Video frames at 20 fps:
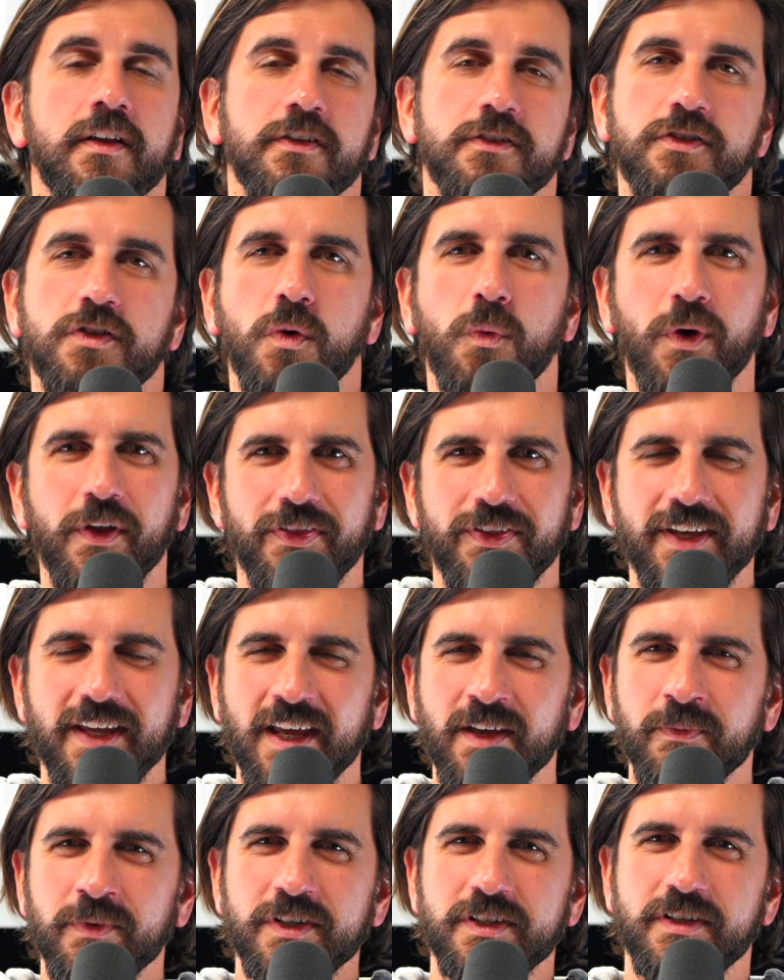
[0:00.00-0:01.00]
So with the
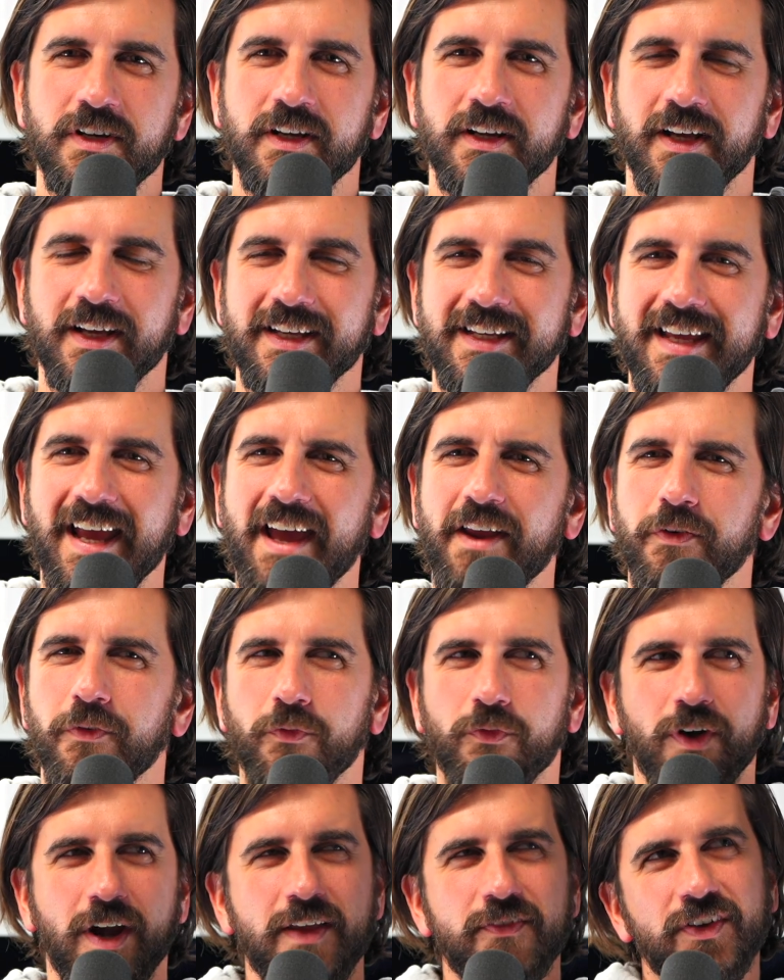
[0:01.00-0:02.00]
imaging,
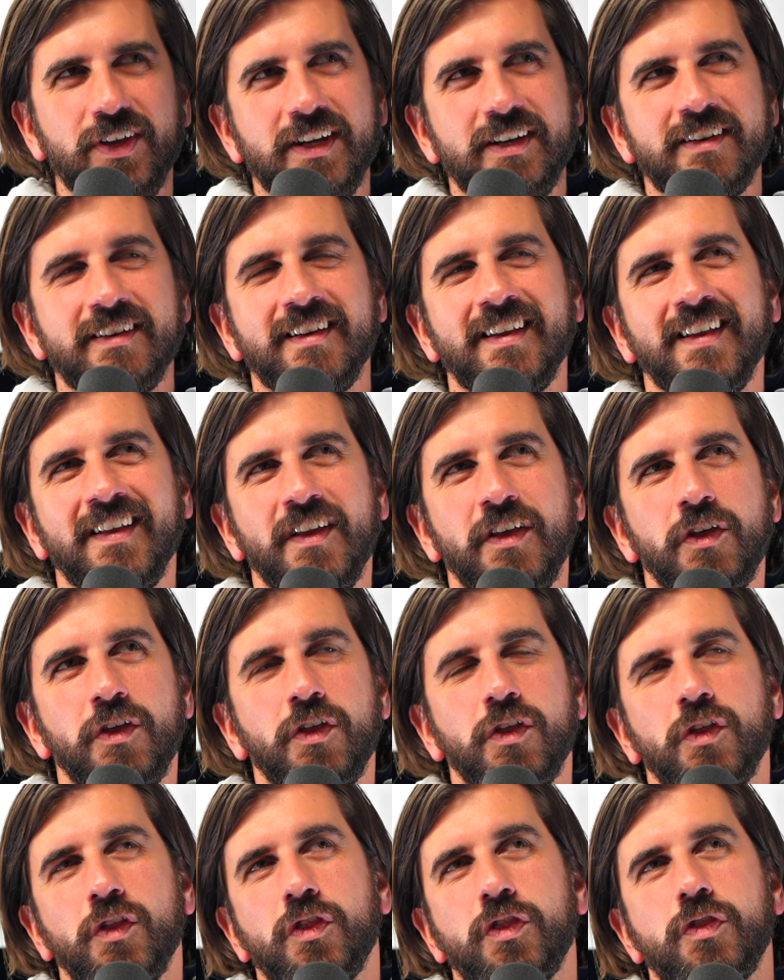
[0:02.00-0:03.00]
again, Raven
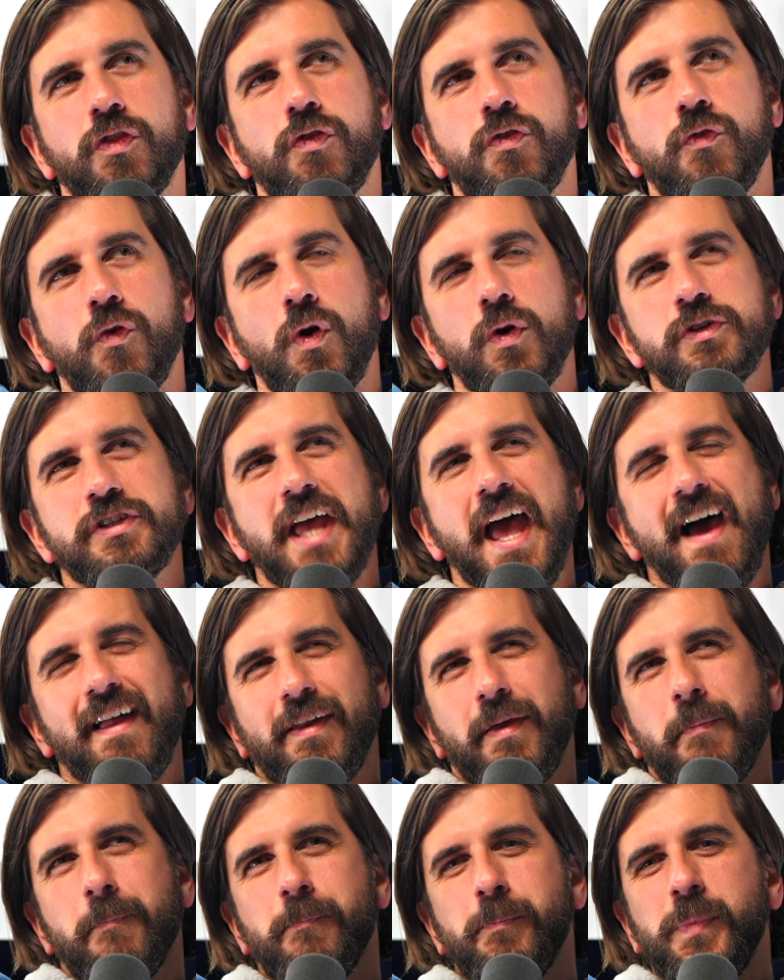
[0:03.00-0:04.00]
throws out
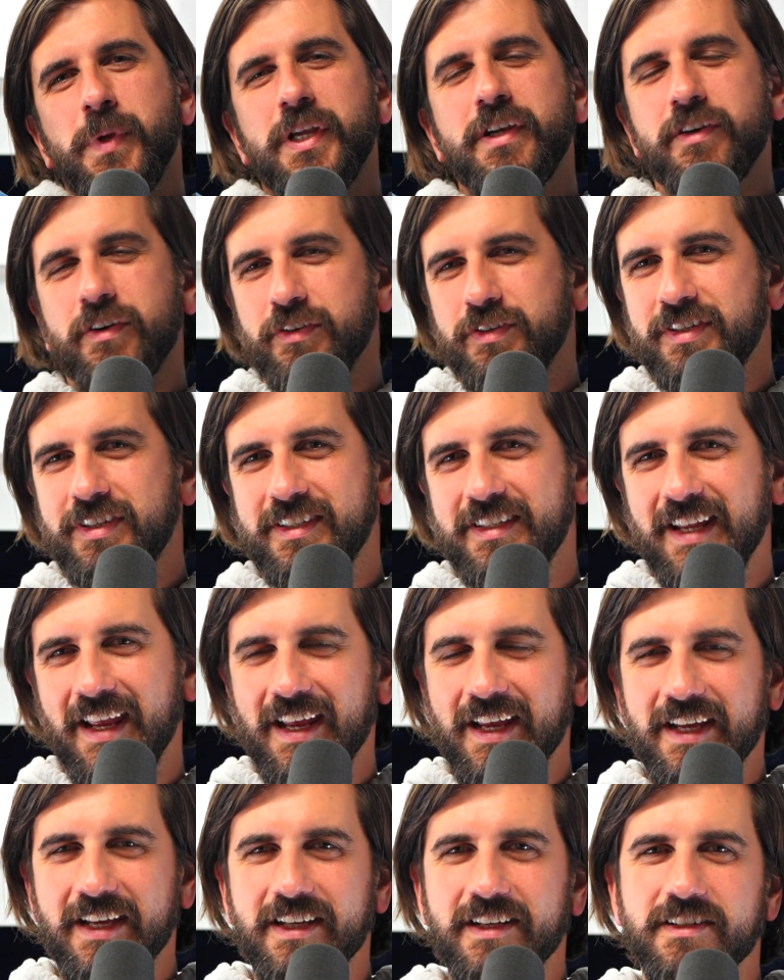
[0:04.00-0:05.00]
a bigger
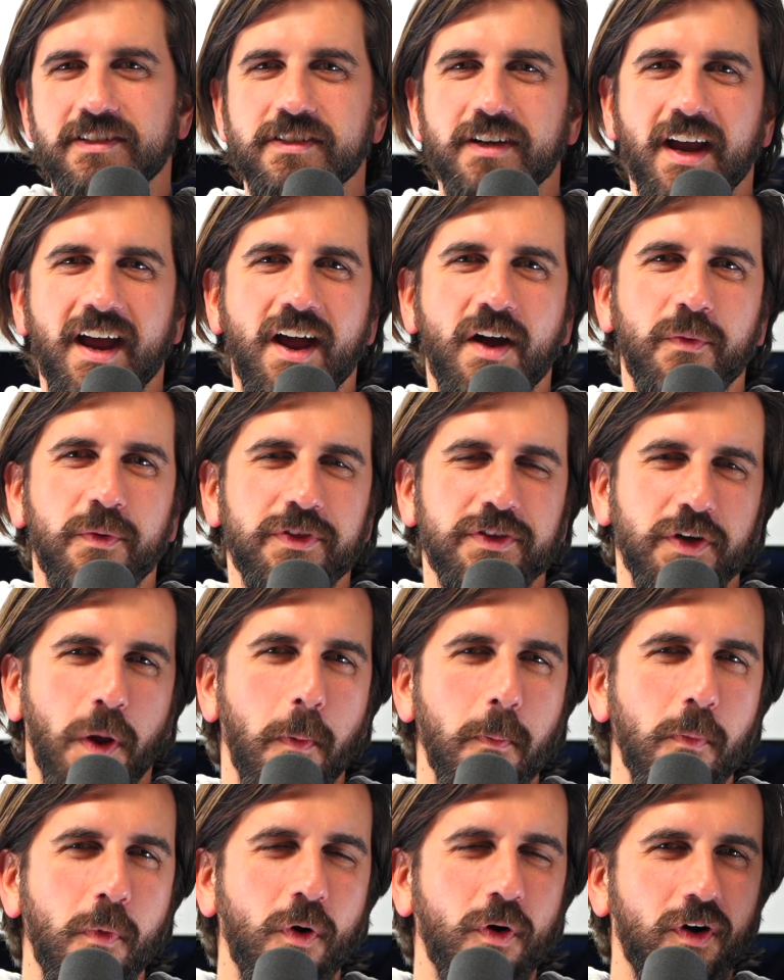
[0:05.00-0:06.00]
stage with a
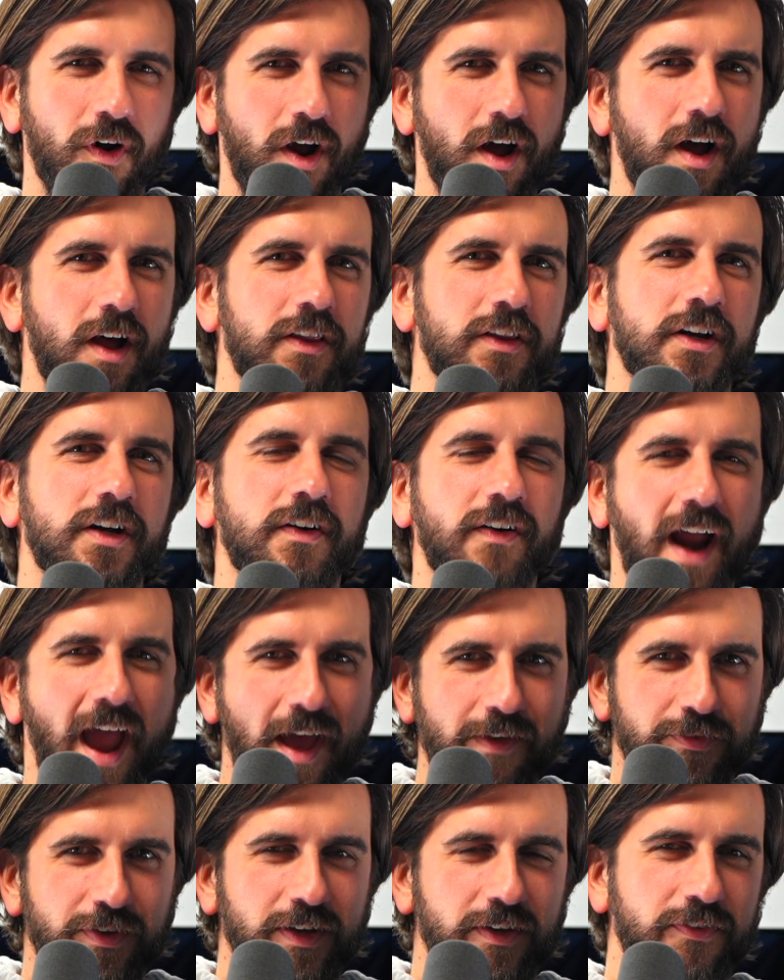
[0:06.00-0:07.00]
more
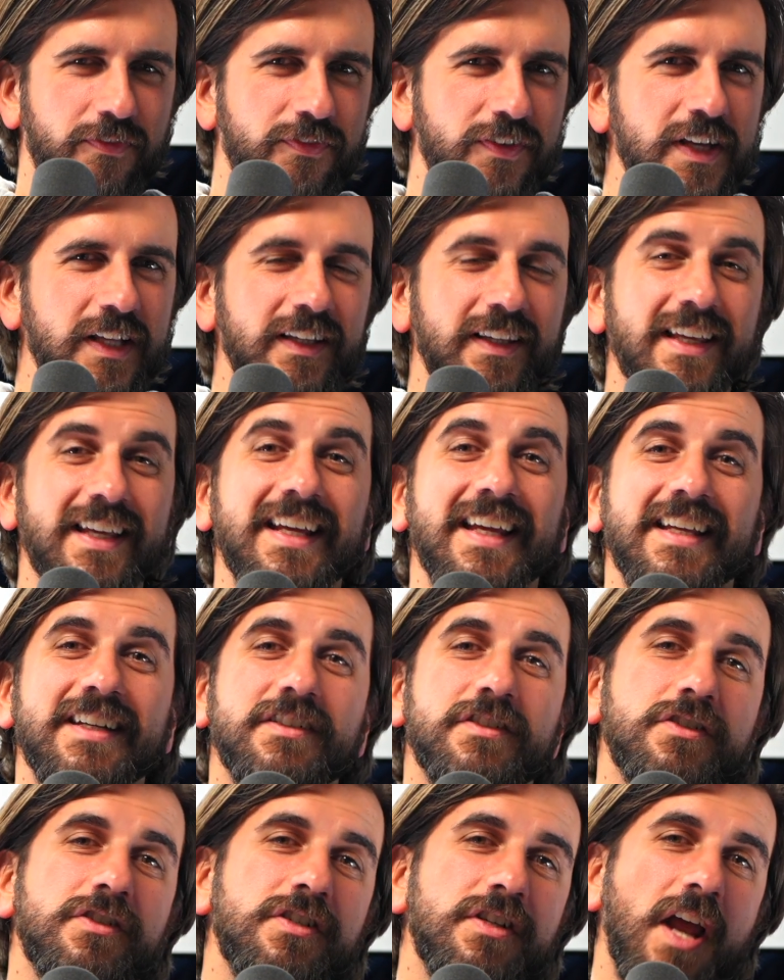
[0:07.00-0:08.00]
holographic feeling
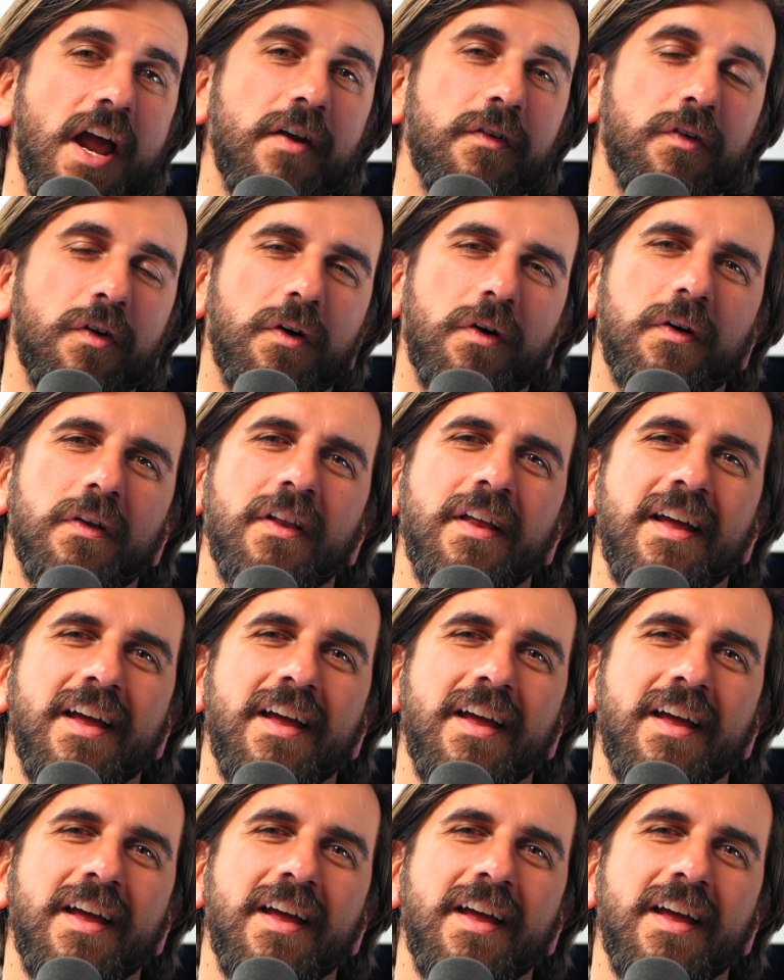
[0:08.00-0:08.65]
in general,